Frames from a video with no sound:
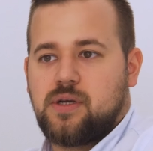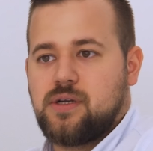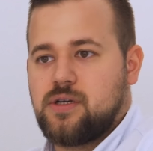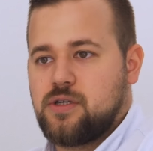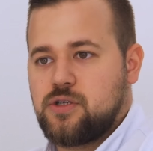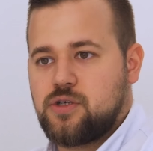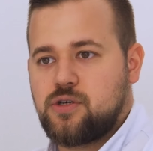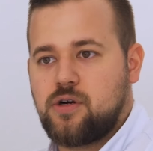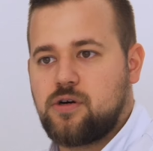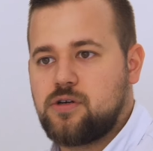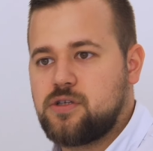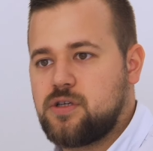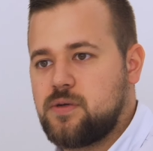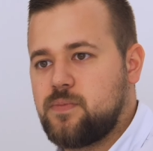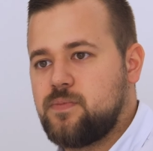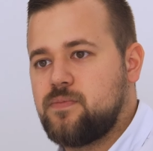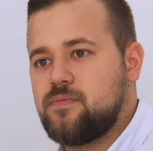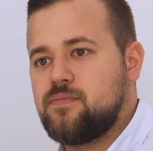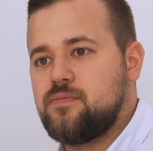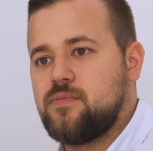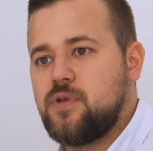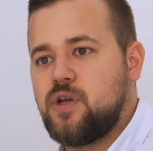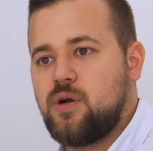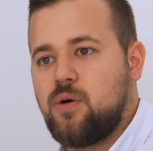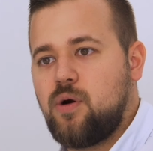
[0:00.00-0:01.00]
going to charge them,
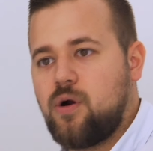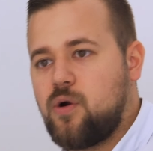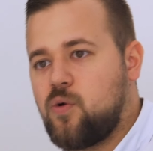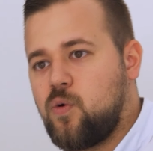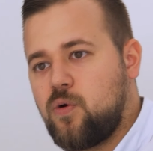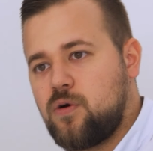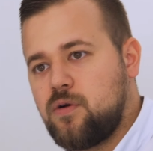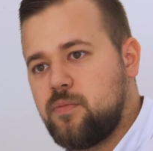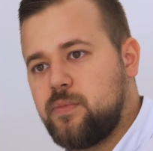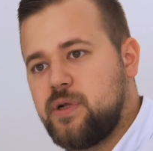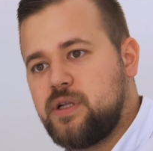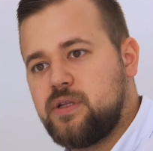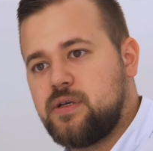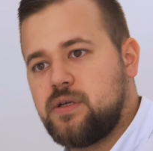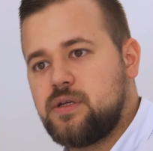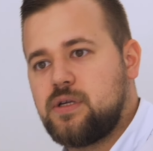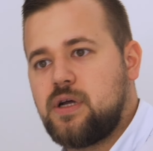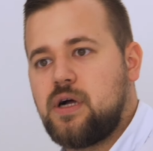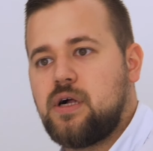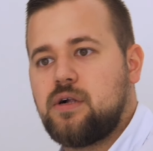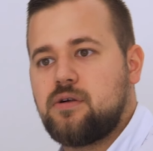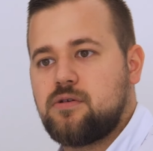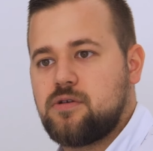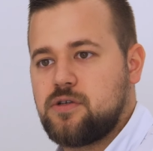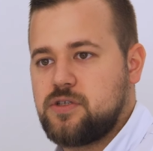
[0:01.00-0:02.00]

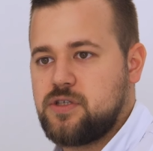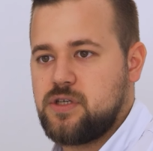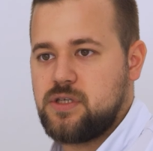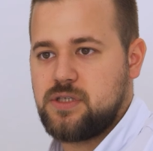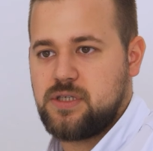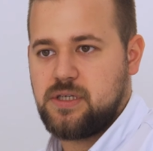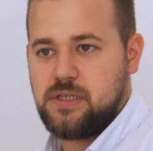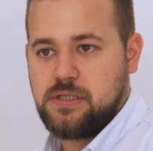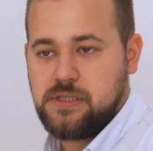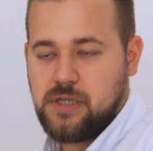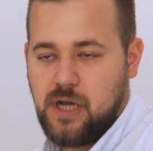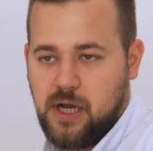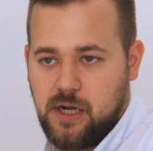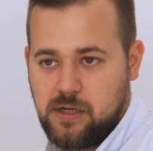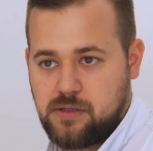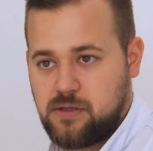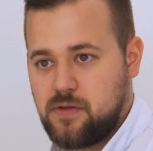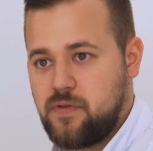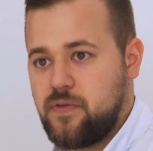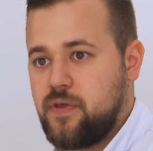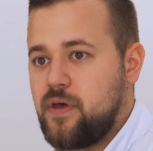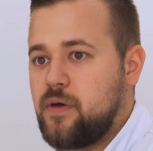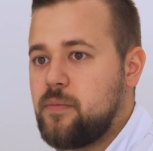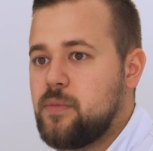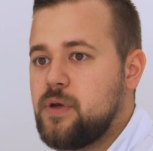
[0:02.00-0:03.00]
$250,000 just to talk to
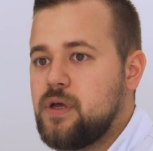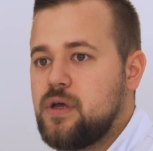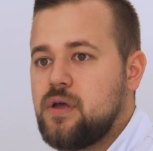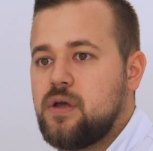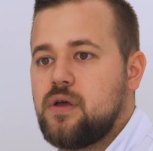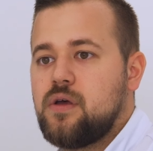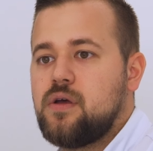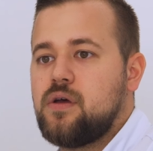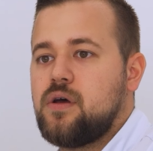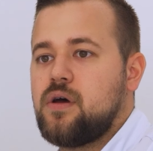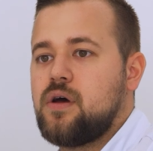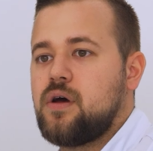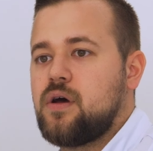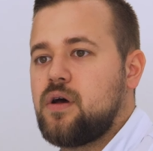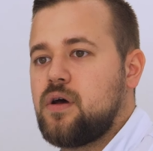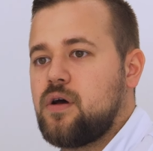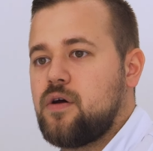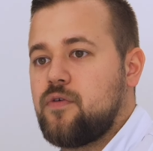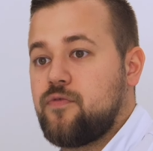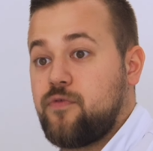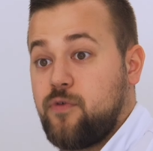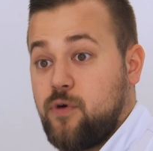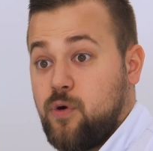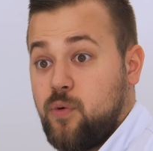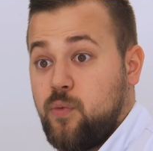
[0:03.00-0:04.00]
them
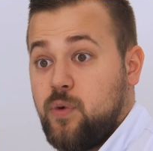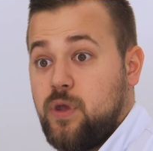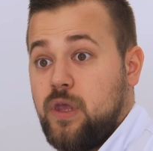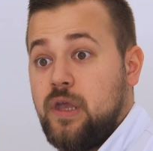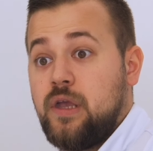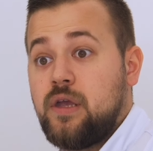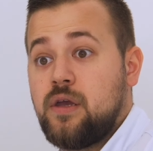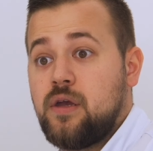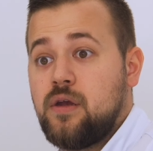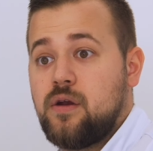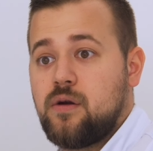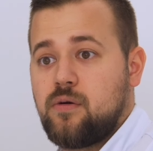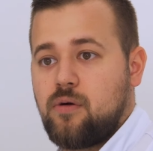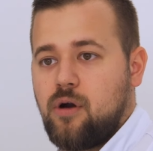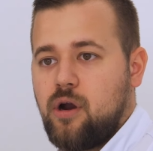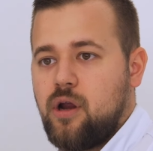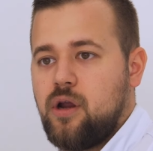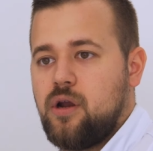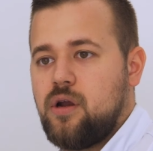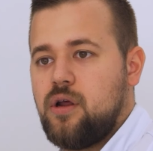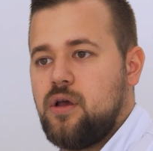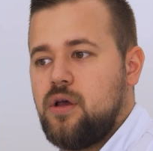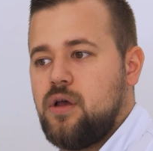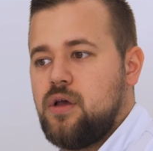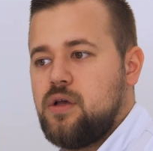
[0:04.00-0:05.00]
for a week,
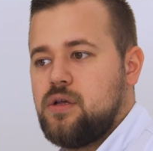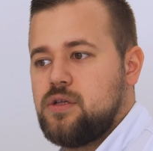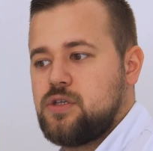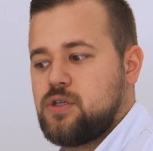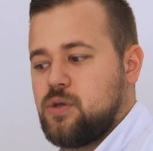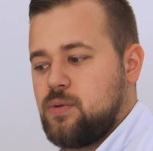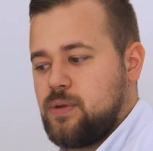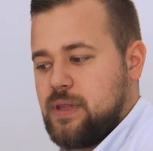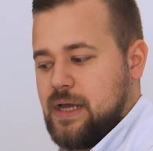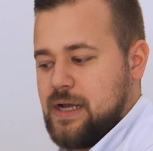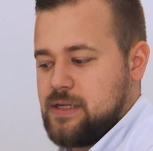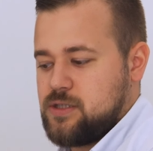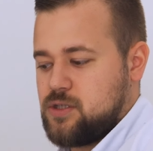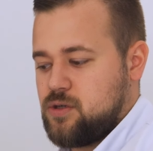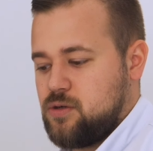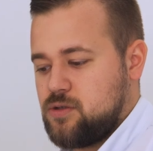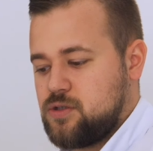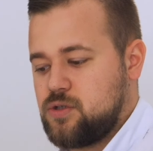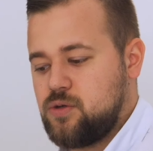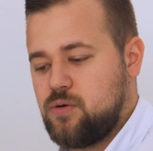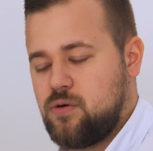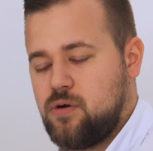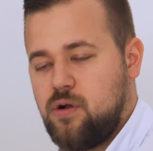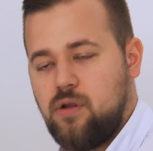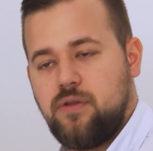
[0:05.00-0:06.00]
right? So that's
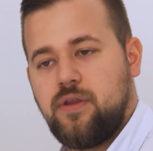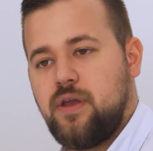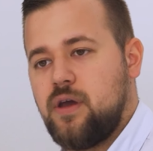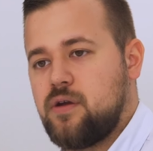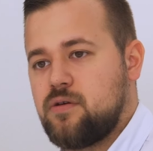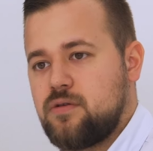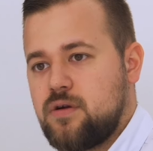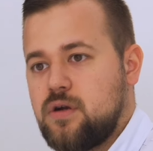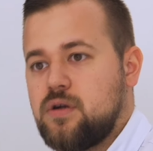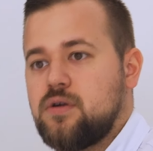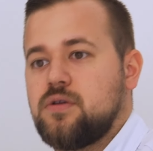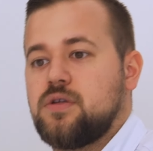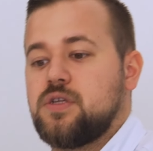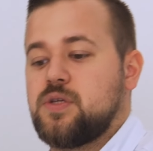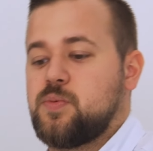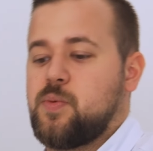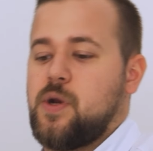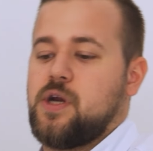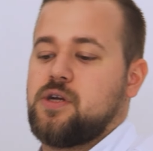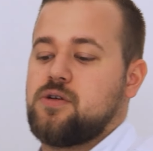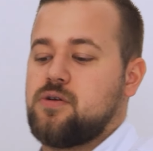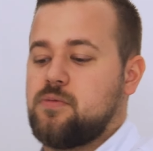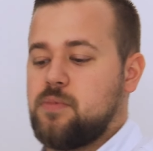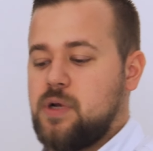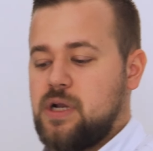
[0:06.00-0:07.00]
also on the other end of the
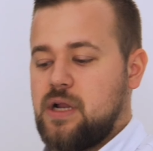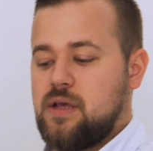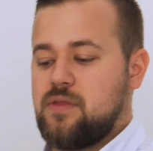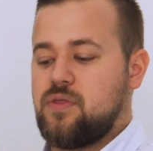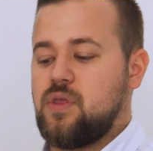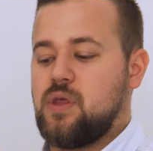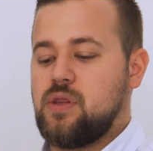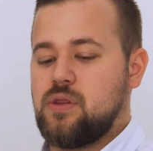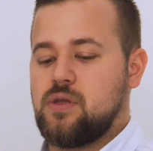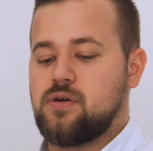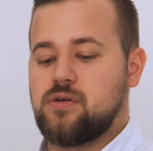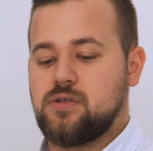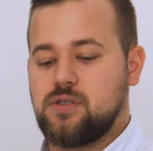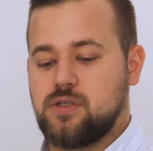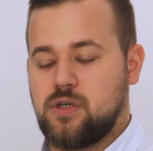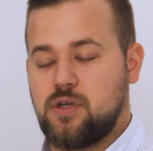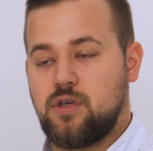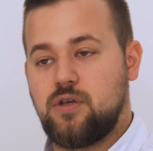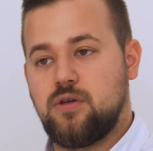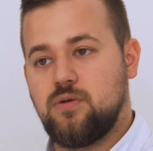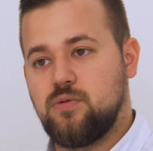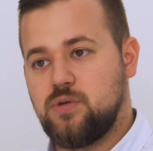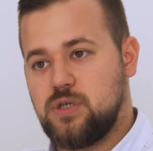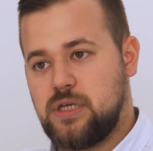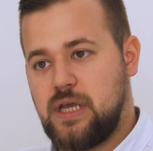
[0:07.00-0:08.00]
spectrum. And I think there's a
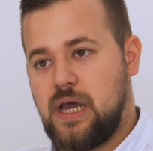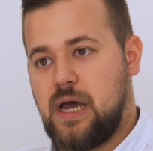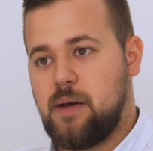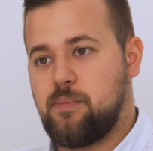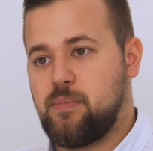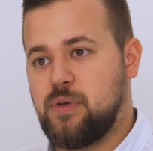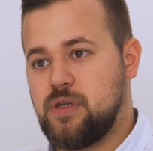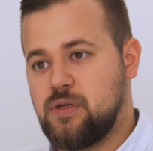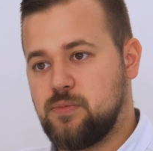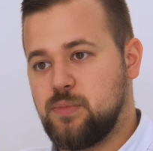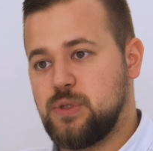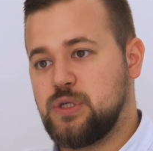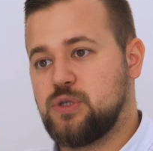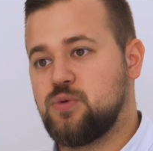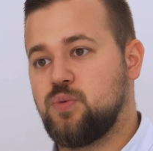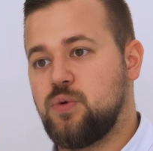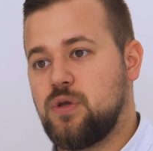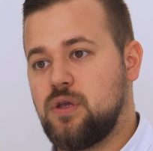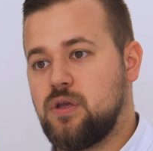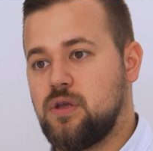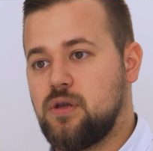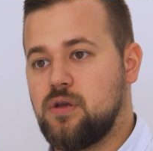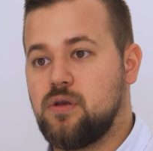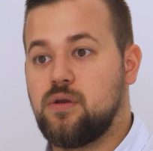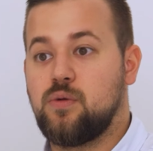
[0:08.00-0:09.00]
huge gap in
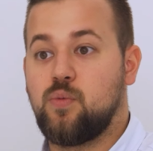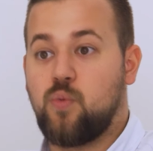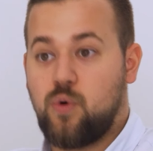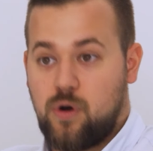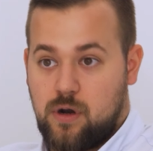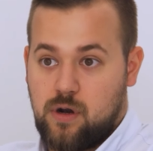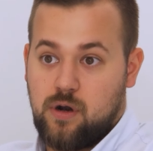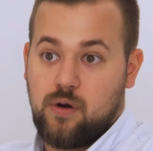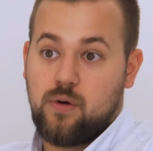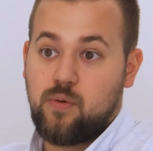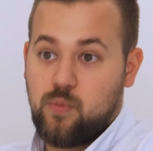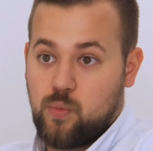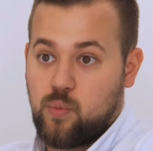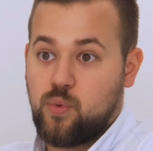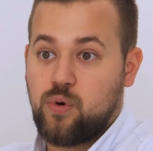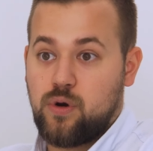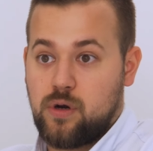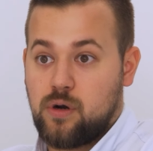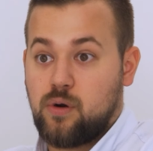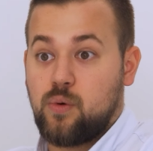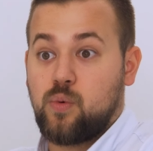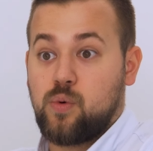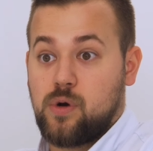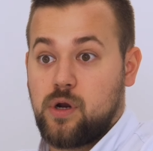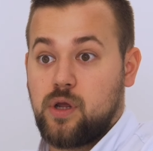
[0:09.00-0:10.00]
between where
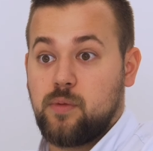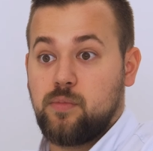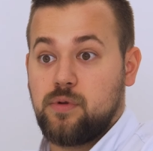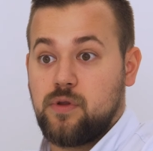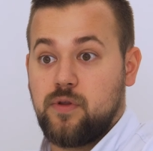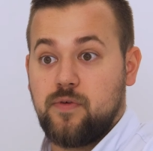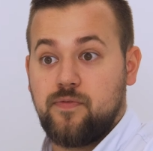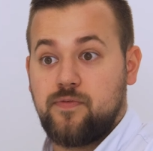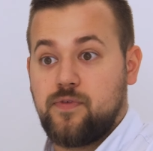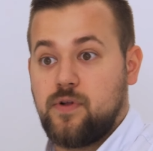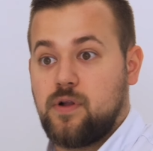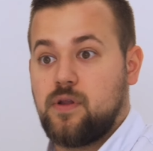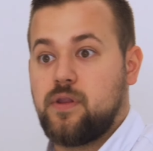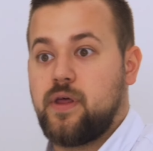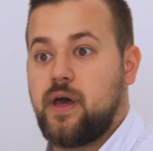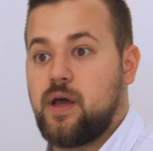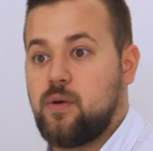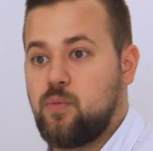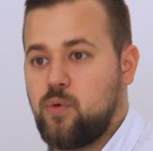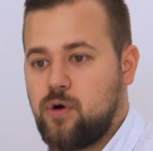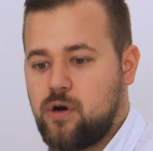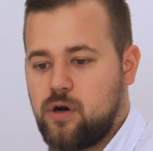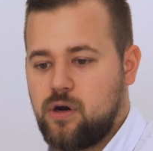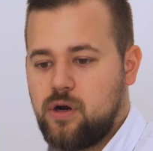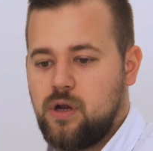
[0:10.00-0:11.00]
we're able to fill that,
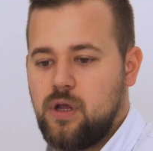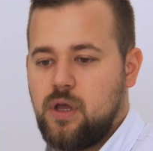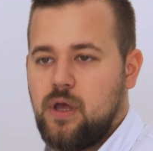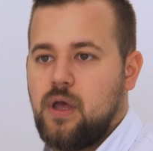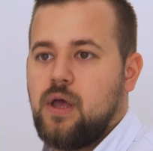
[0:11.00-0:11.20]
where